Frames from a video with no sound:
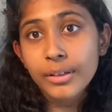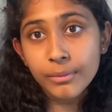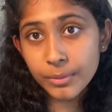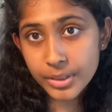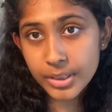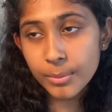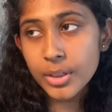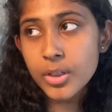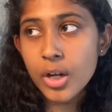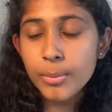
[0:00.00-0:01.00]
First, I'm going to
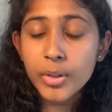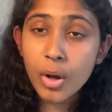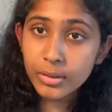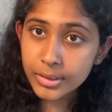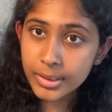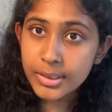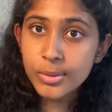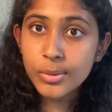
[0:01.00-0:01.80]
talk about all the things you